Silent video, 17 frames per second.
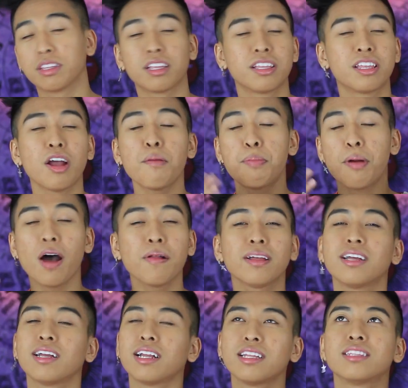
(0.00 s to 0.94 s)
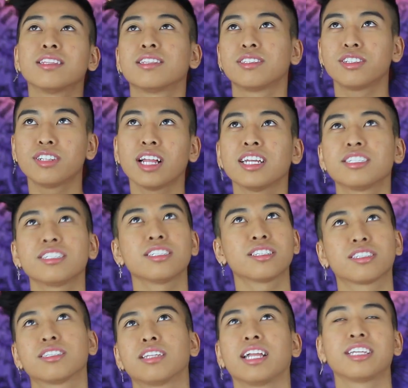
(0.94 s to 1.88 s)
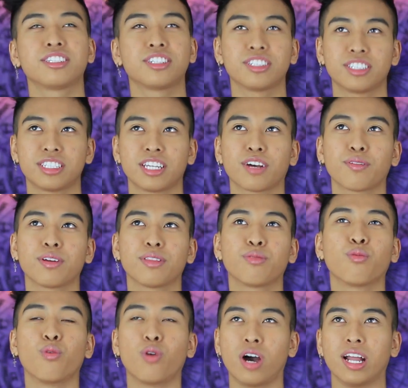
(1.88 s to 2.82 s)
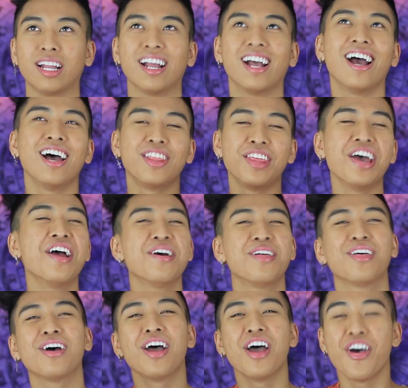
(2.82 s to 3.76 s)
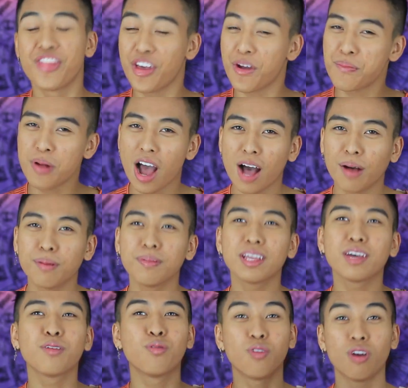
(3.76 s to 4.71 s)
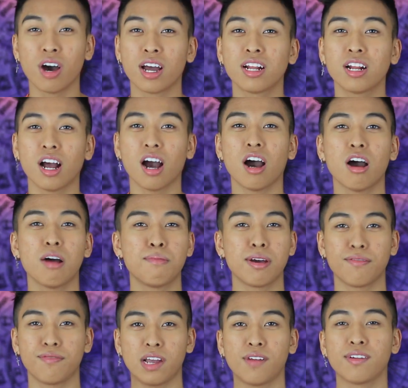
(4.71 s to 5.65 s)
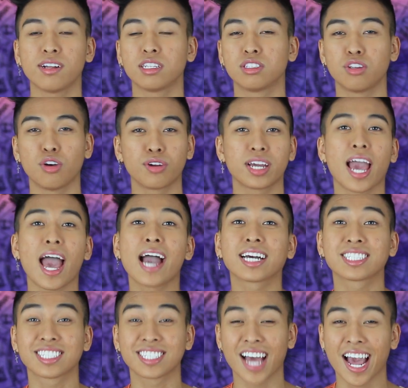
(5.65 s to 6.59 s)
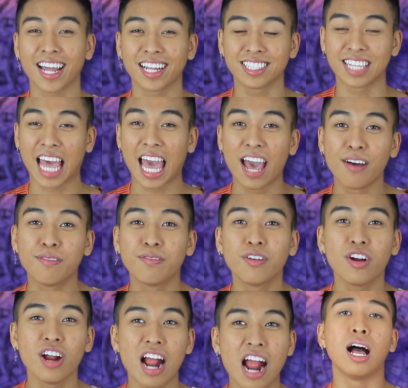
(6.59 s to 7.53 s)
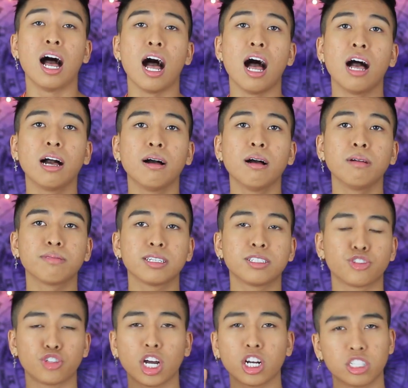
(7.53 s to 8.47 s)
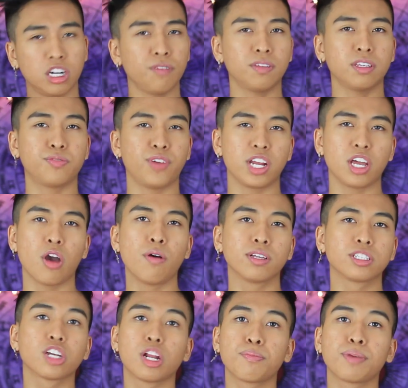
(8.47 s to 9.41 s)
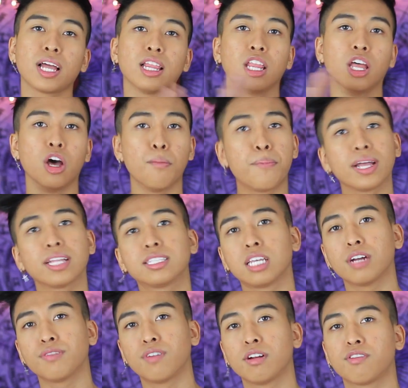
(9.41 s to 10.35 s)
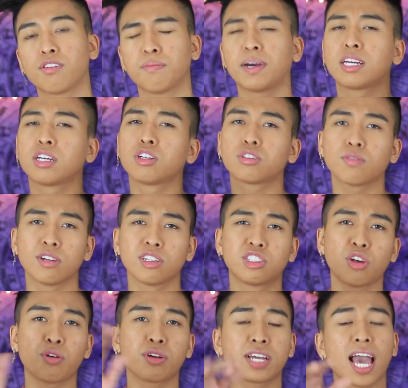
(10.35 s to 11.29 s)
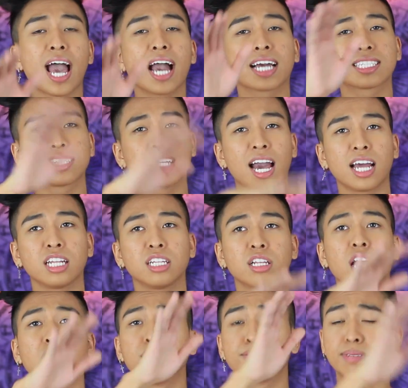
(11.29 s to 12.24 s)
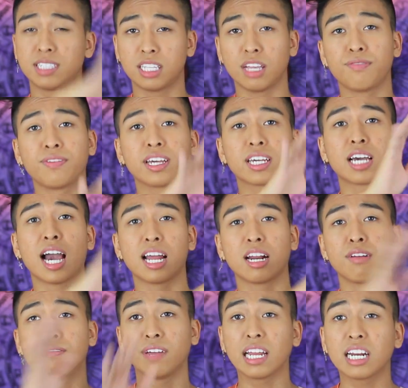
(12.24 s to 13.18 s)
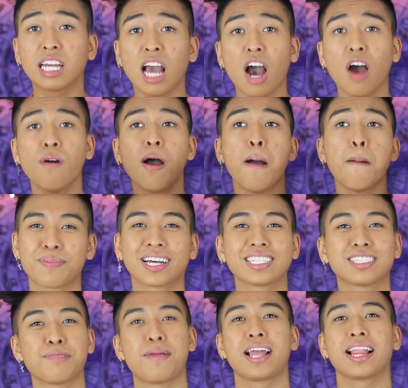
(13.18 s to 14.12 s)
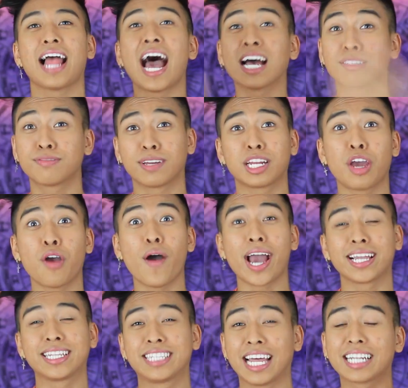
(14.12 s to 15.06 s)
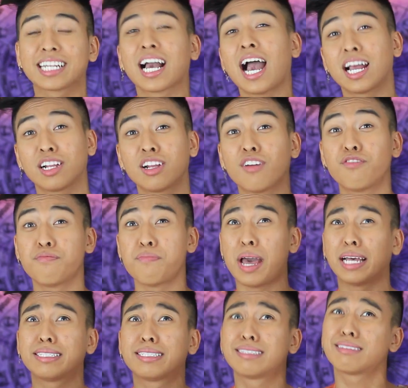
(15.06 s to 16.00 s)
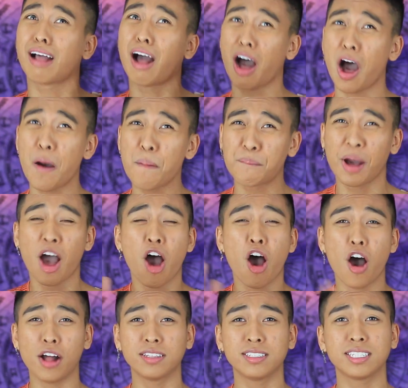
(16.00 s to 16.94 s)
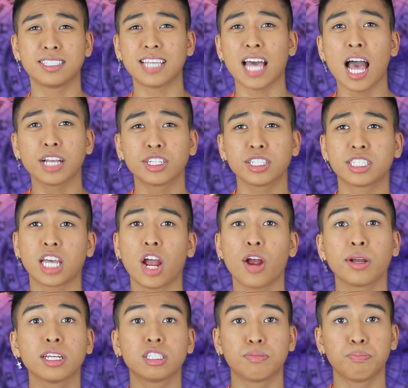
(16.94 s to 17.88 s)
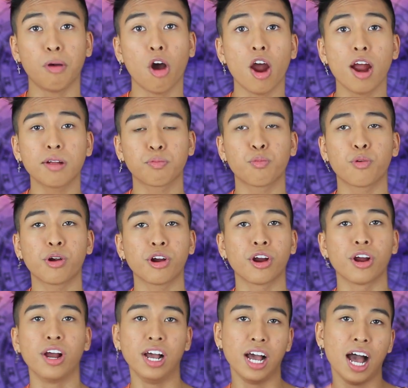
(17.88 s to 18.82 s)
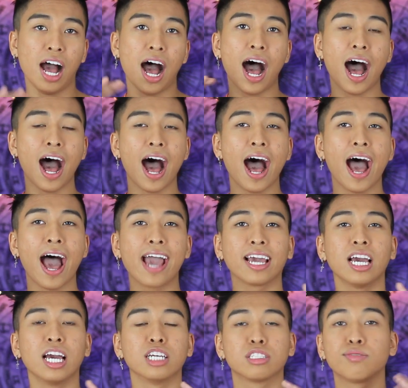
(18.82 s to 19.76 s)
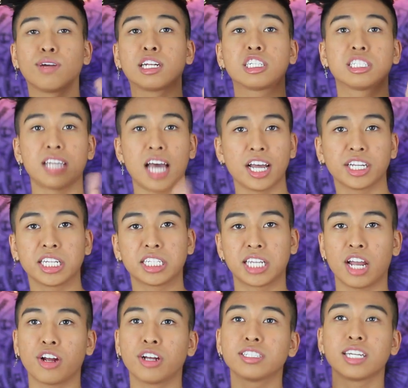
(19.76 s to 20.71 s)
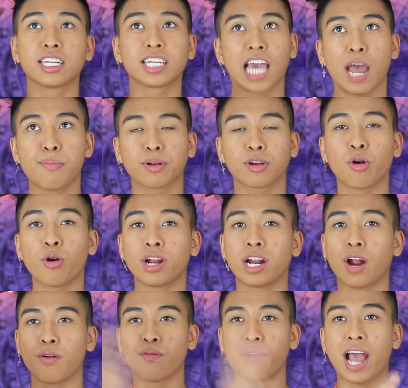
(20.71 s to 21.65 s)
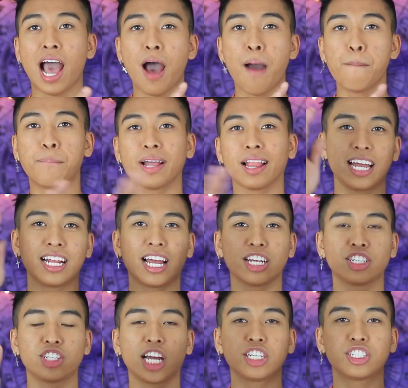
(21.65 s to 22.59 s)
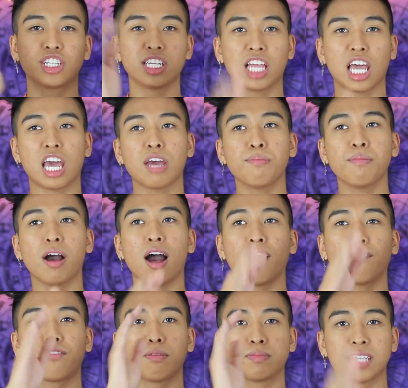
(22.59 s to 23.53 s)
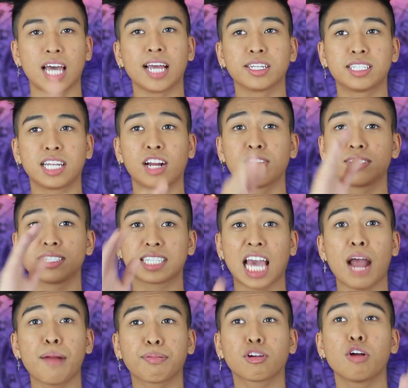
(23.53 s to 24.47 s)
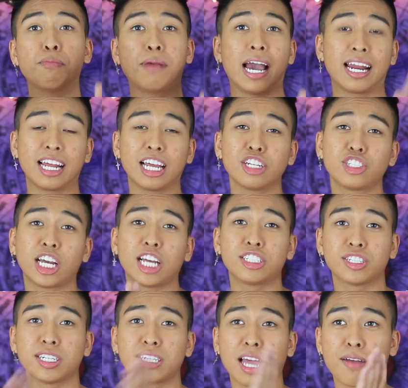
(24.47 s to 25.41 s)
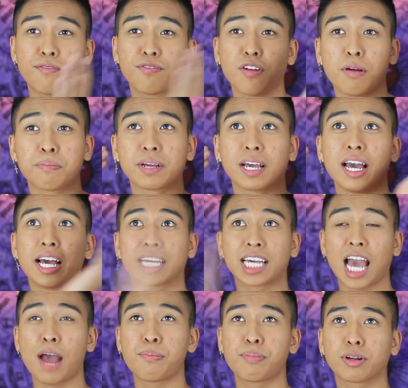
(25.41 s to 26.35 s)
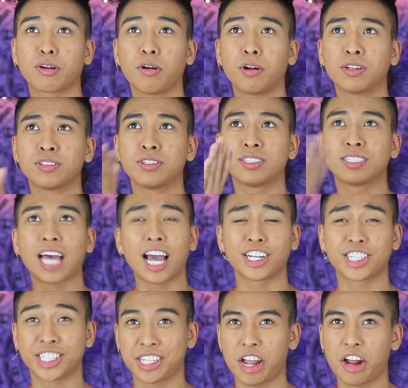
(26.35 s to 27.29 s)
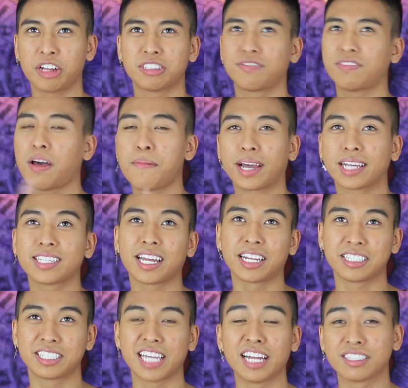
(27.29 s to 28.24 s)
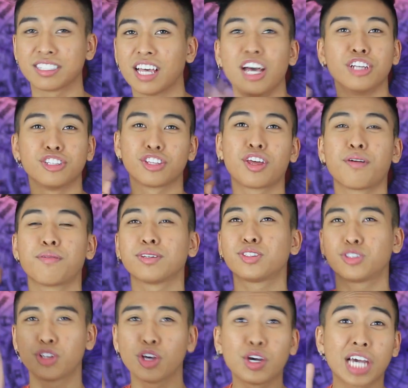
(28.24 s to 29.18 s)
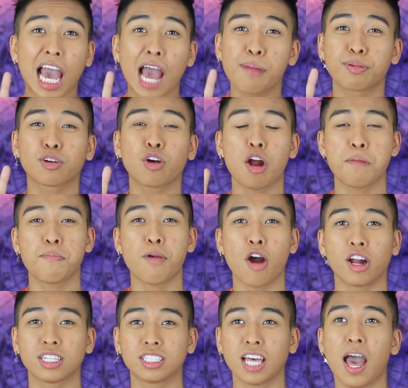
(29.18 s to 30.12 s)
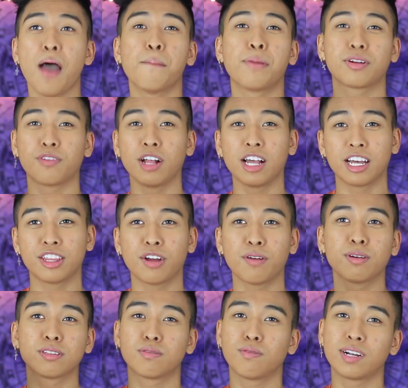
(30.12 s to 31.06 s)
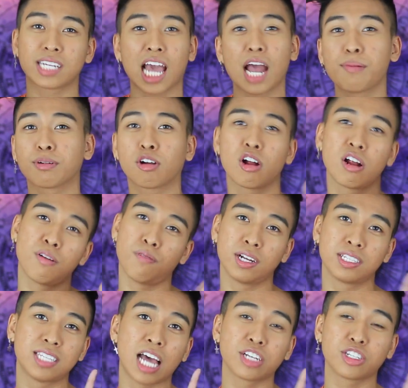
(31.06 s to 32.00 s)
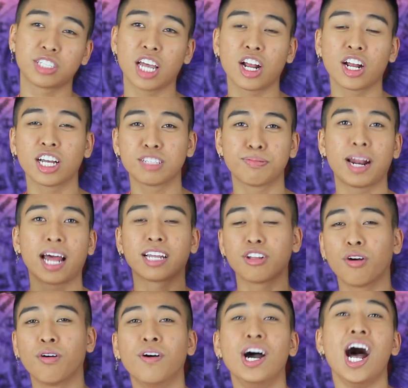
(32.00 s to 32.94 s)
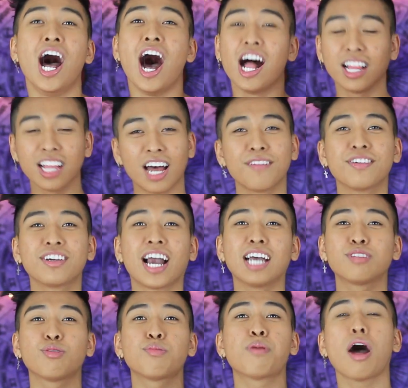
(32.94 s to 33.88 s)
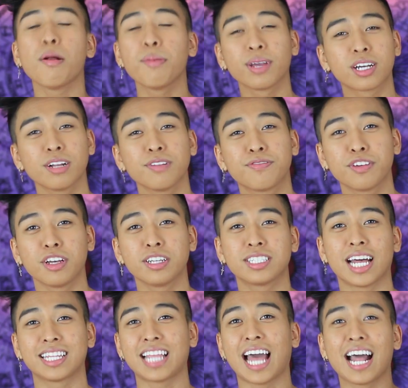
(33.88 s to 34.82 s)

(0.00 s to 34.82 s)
they're probably, let's just stick with one. They're probably one of my favorite zodiac signs ever. The structure of this video is going to be a little bit different from my usual zodiac sign specific kind of video, because in my last video I did kind of messed up on the Sagittarius part where I switched Sagittarius and Capricorn around, and I changed the name from Sagittarius to Capricorn, but I didn't change the name from Capricorn to Sagittarius, if that makes any sense. So there was two Capricorn parts, but really there was one Capricorn and one Sagittarius, but I know a lot of you guys were probably confused at